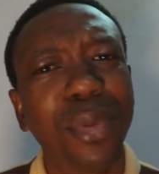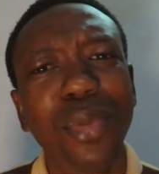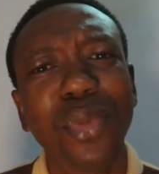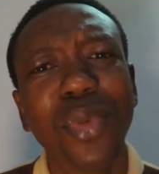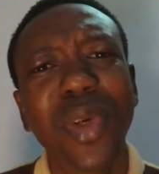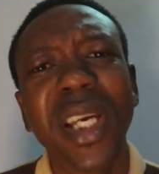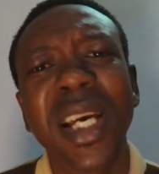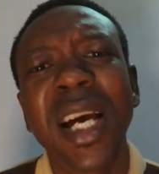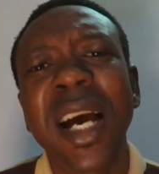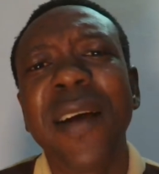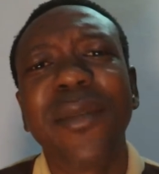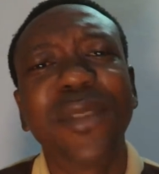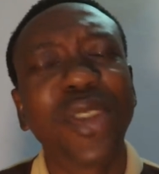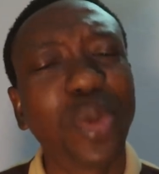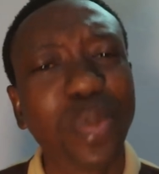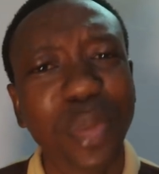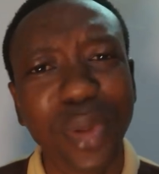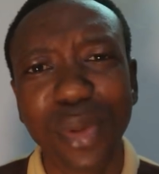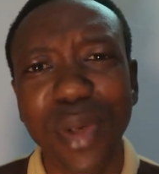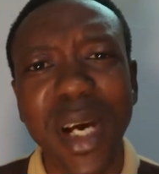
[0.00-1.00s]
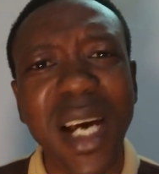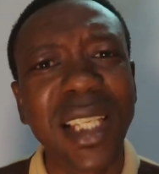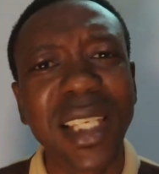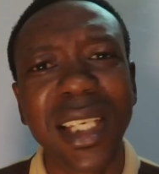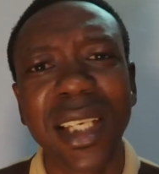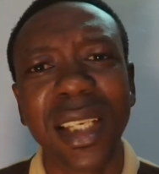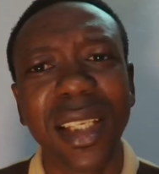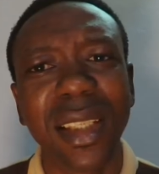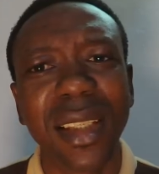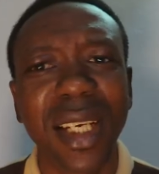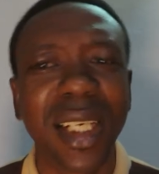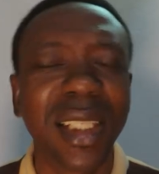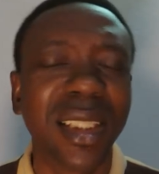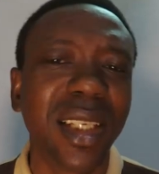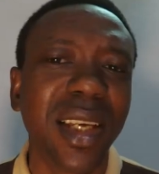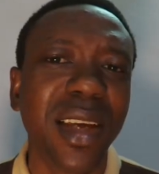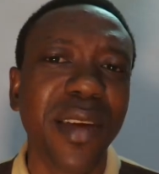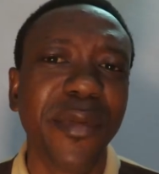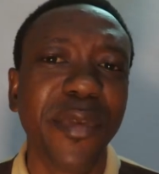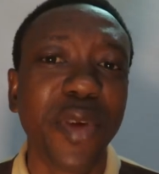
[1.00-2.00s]
We have to be ready
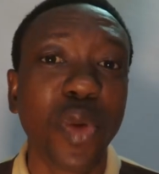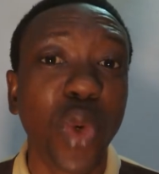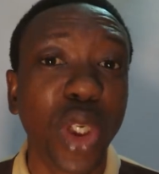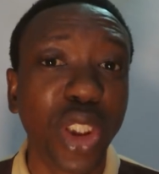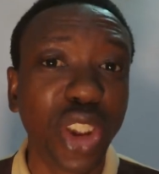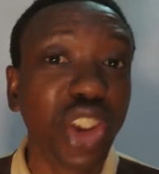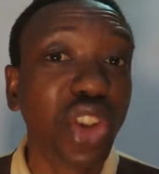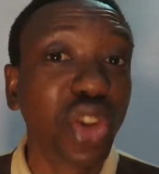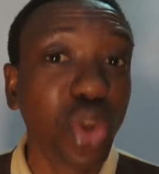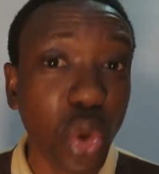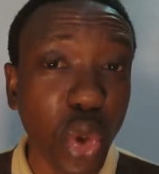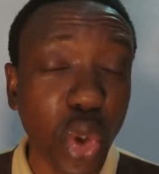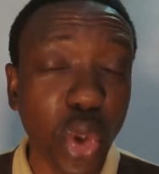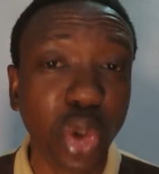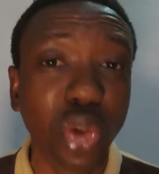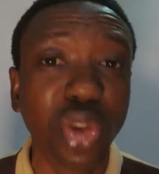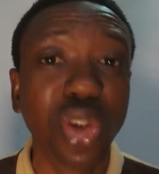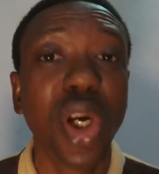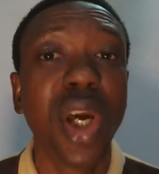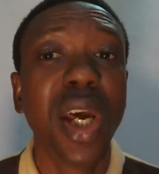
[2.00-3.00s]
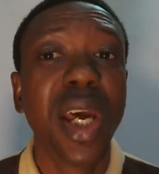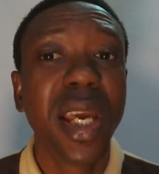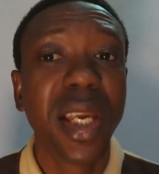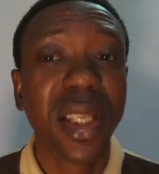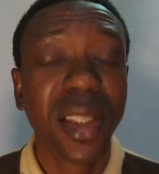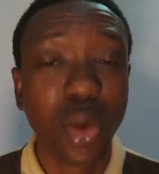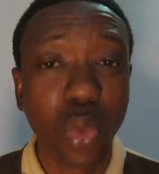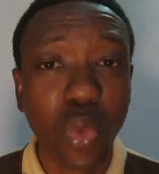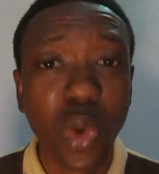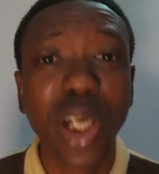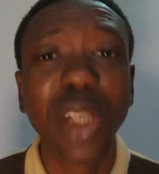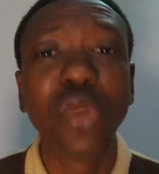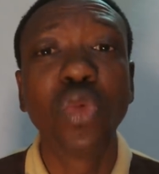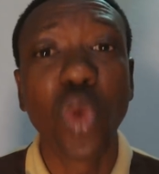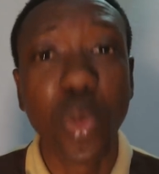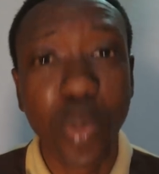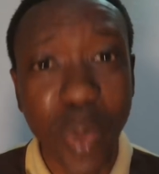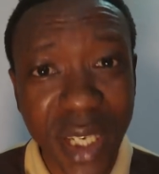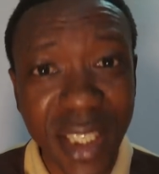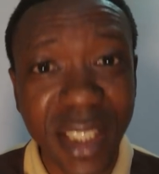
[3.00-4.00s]
that if you want to do good, the world
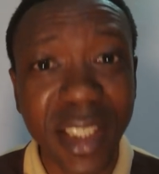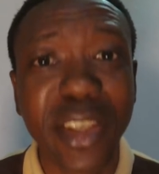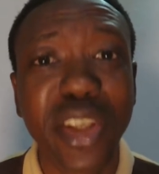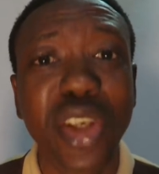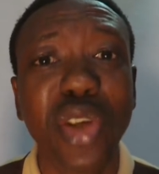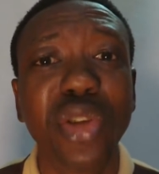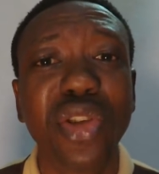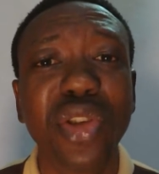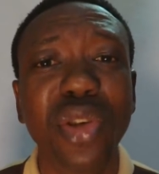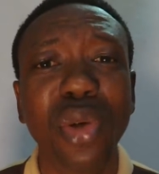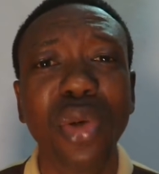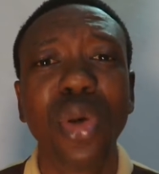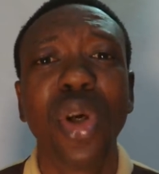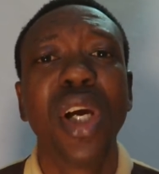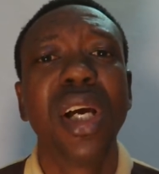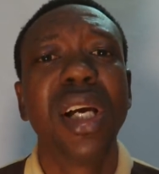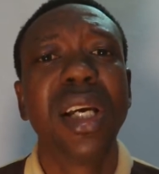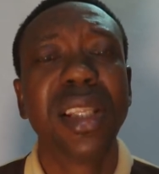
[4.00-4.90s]
will persecute you.